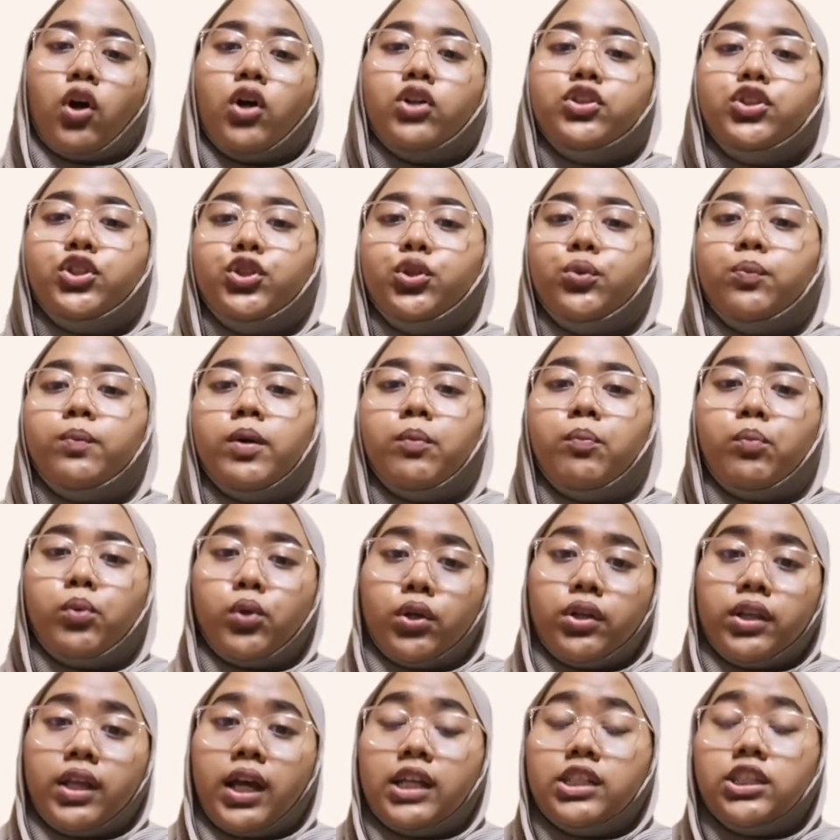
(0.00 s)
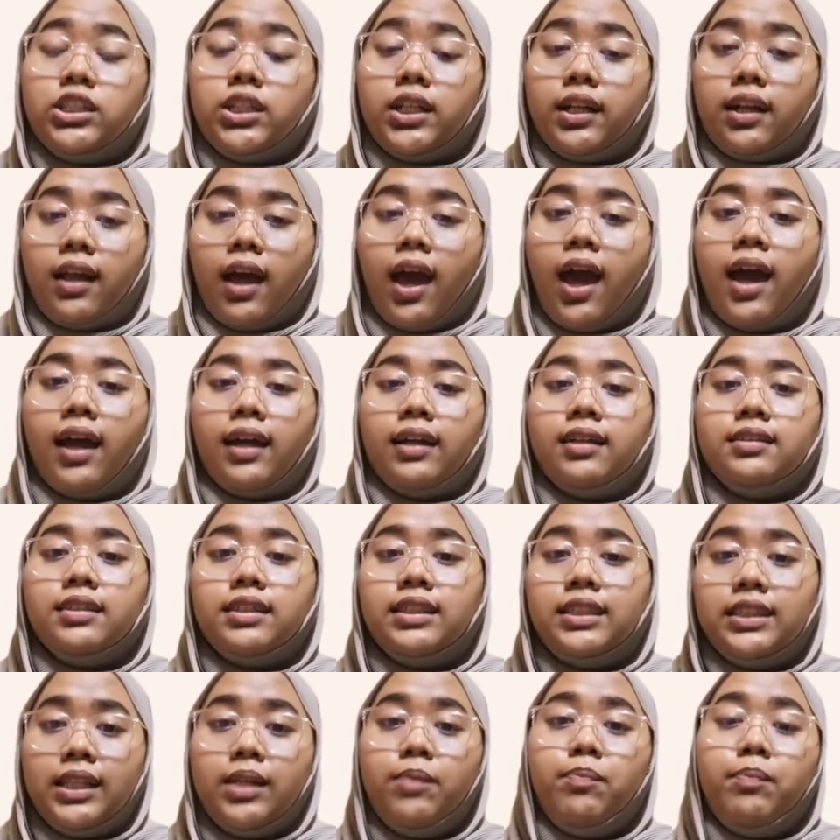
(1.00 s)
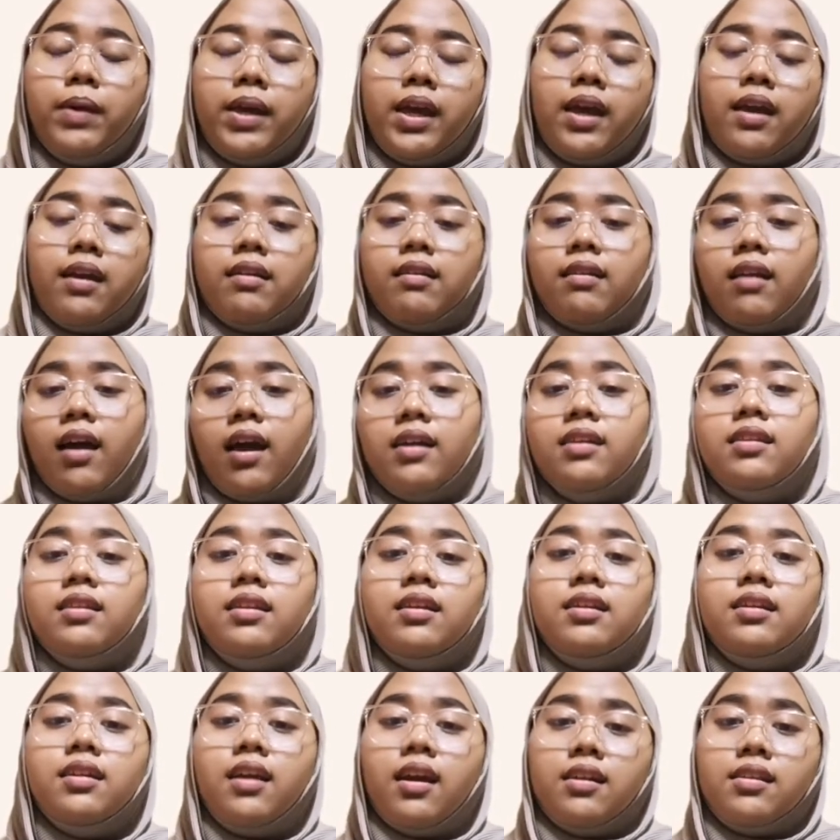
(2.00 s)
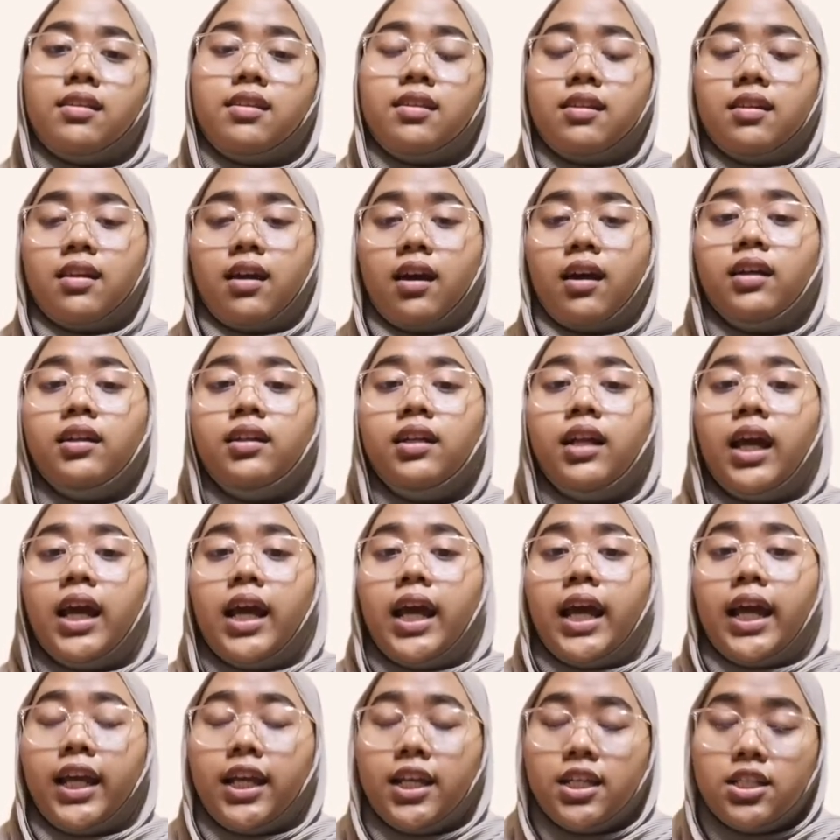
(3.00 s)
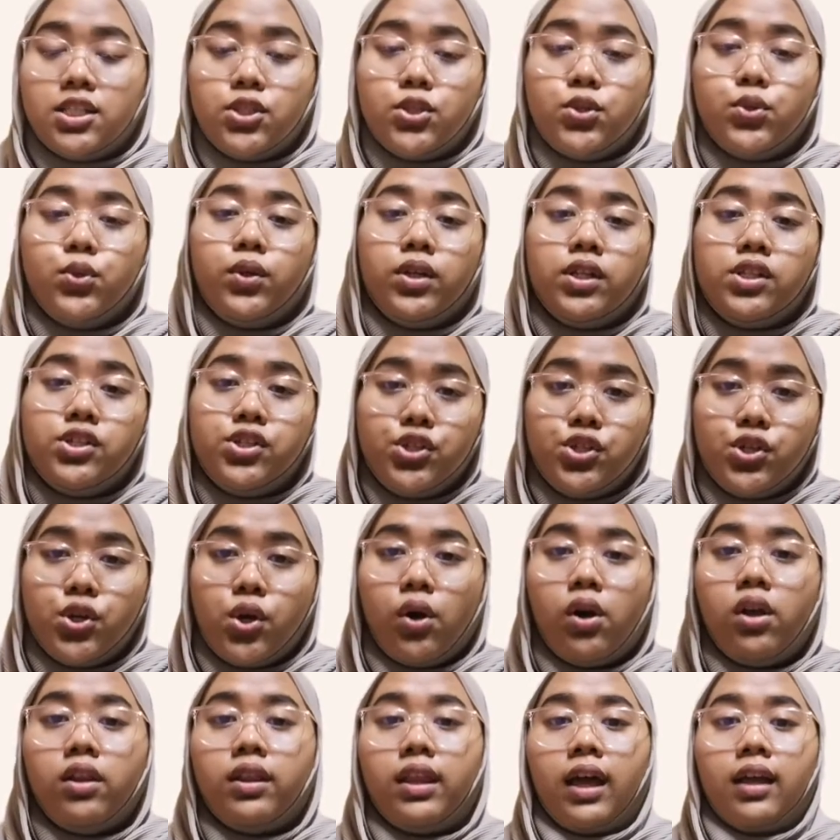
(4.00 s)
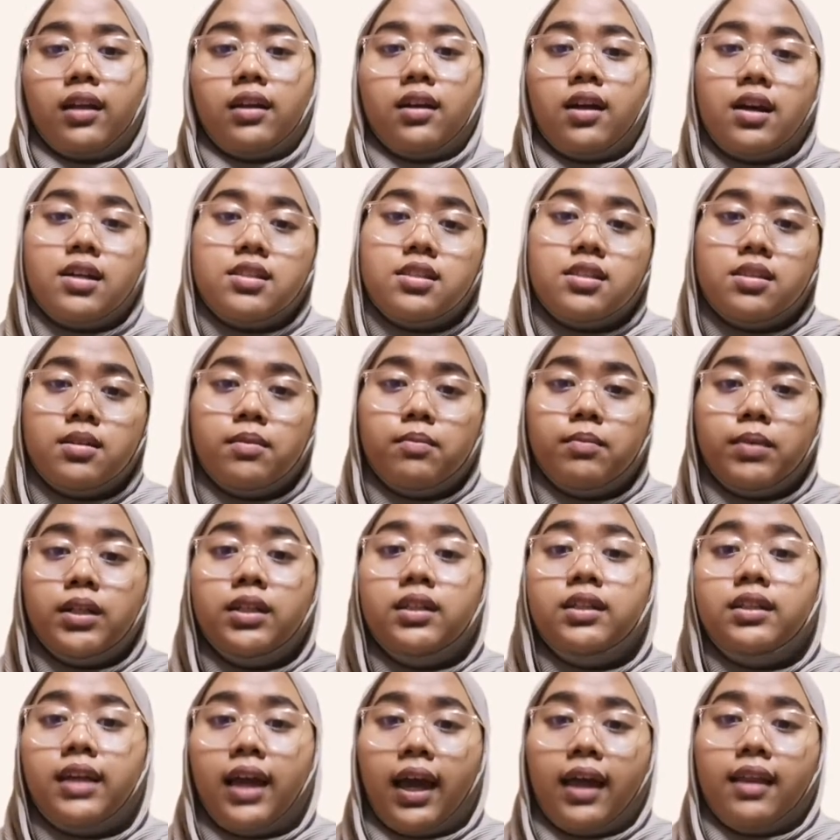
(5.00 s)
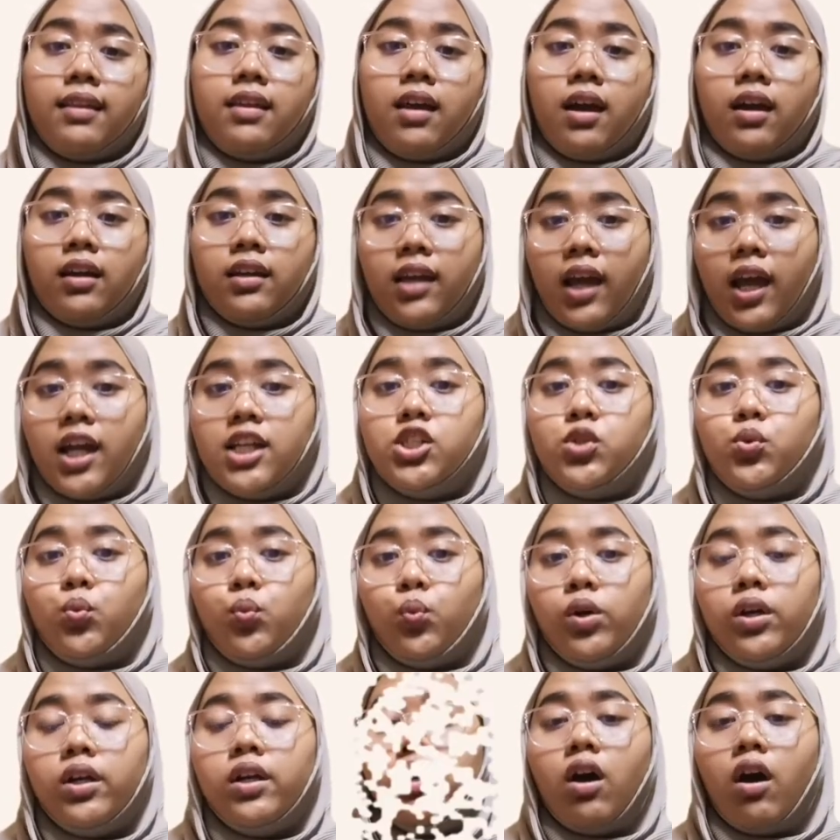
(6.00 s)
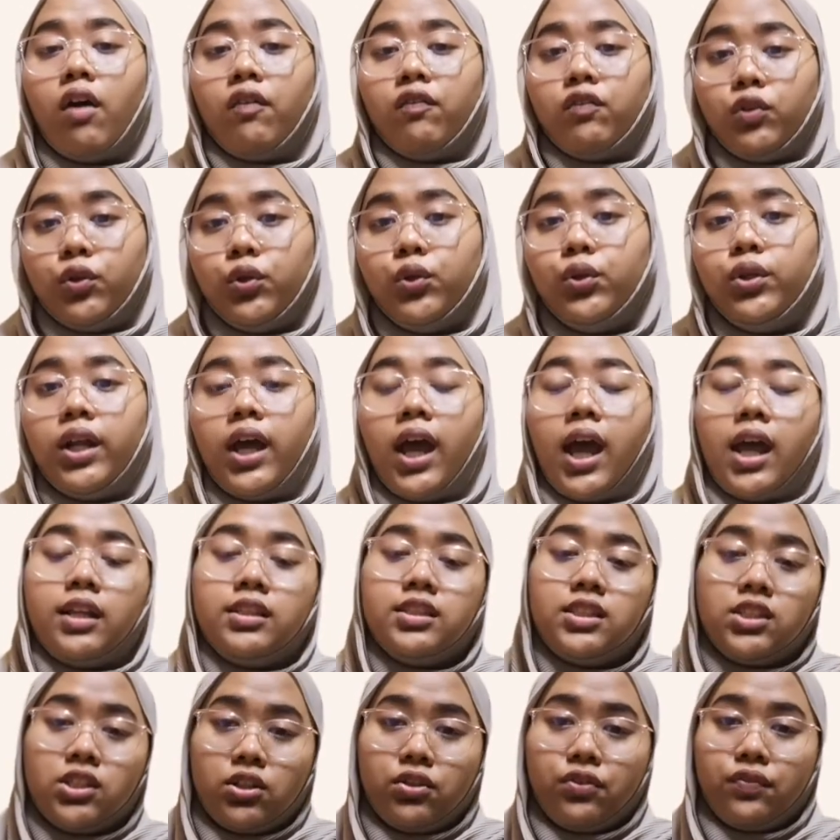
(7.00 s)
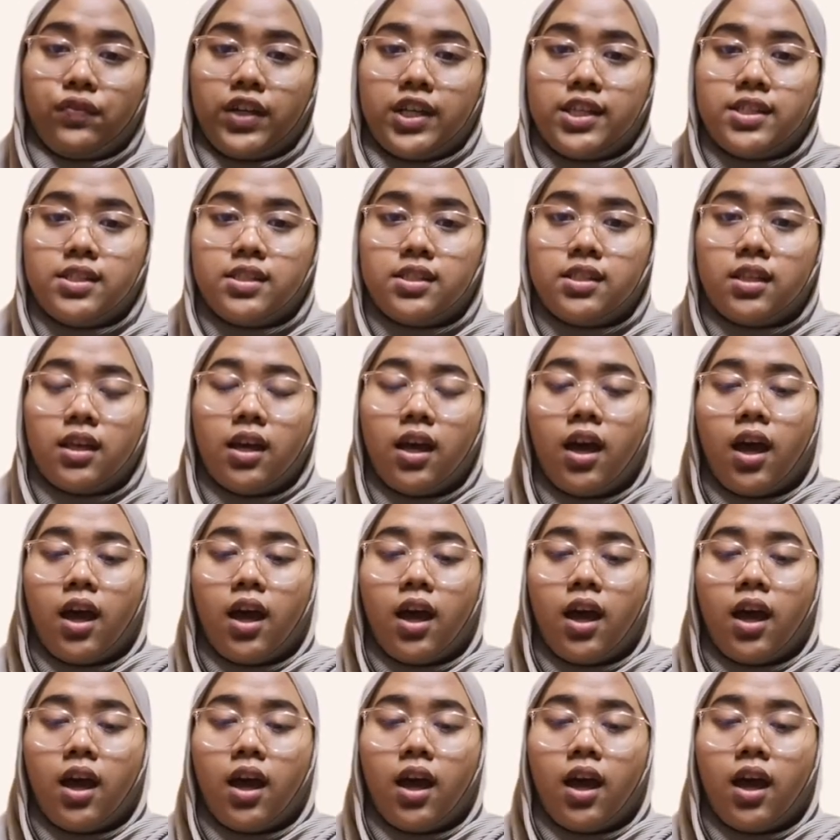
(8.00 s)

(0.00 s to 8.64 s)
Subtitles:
Consumer Protection Act CPA 1999 is to ensure that customers get their cash worth of good and service.